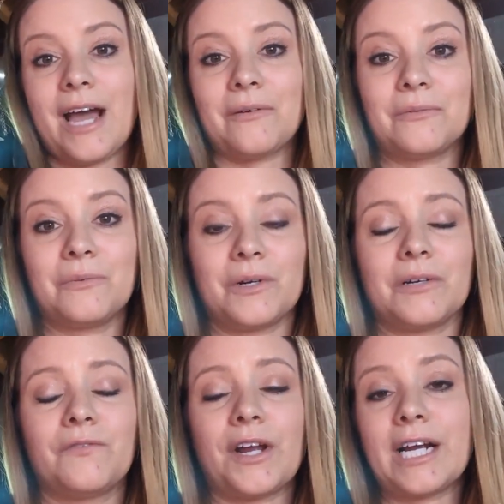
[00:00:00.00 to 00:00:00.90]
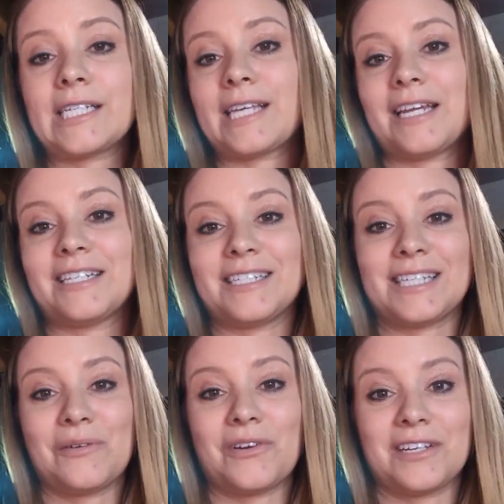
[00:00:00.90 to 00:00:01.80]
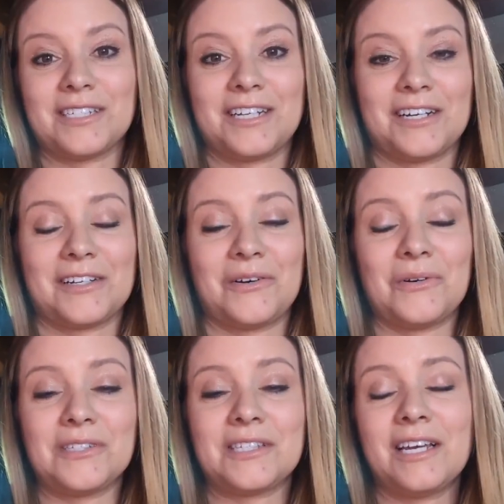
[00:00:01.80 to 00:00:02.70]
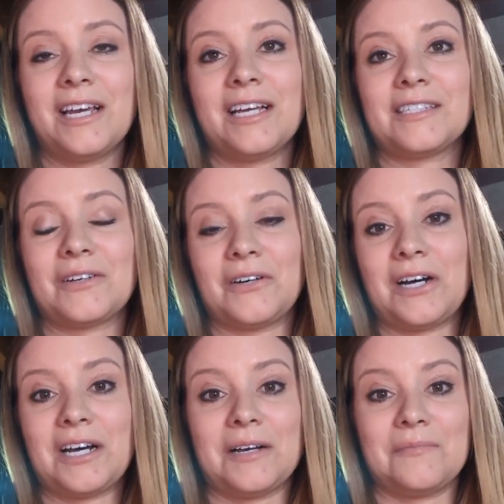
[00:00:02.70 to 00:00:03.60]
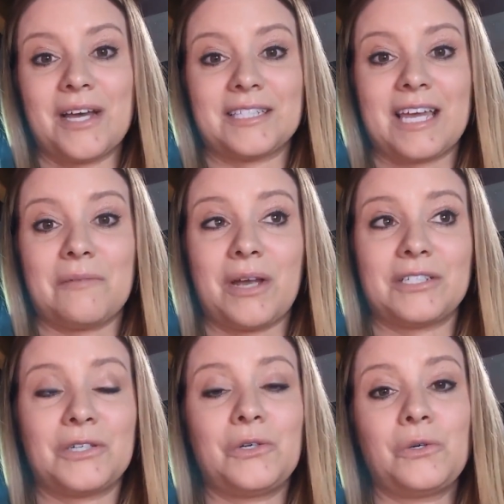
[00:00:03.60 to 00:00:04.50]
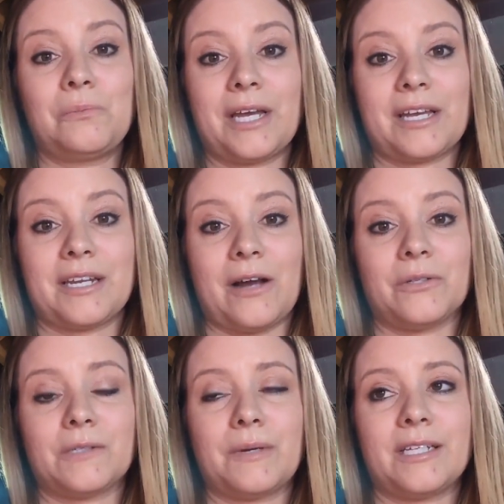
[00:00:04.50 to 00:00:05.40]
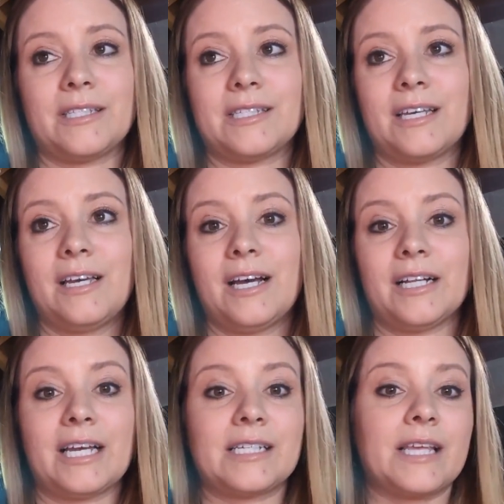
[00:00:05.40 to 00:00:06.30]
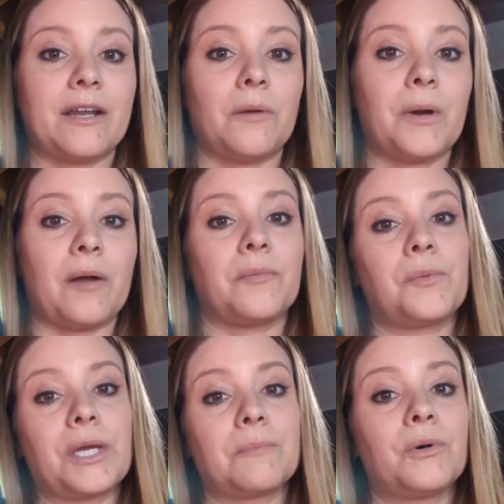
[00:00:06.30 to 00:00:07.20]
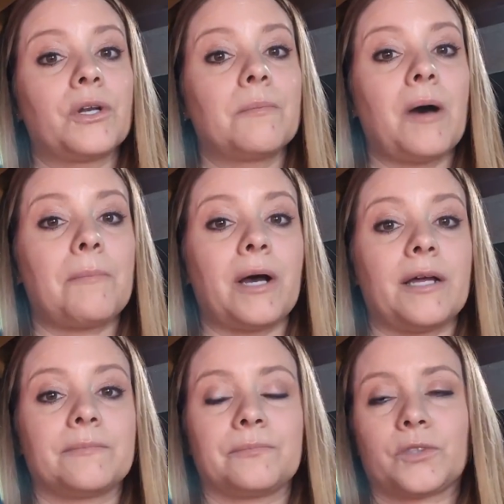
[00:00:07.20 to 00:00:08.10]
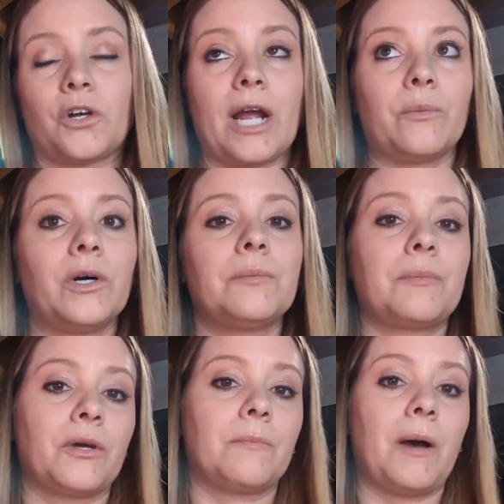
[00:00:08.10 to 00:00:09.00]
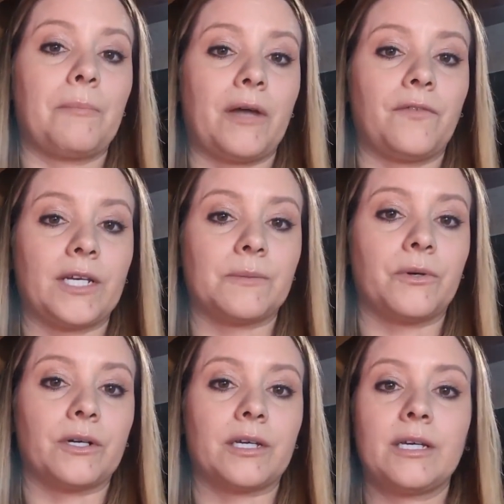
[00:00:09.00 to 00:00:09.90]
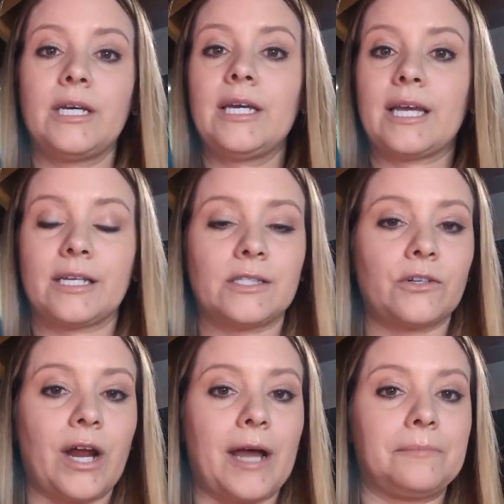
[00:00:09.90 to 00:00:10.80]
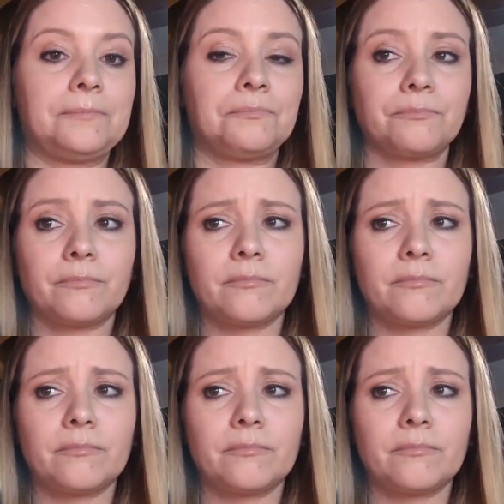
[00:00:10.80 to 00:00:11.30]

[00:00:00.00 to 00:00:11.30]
yeah, we're very excited to see where this year goes. So that's kind of my two big announcements. Like I said, I'll probably be putting them up on, or I will be putting them up on Facebook, Instagram,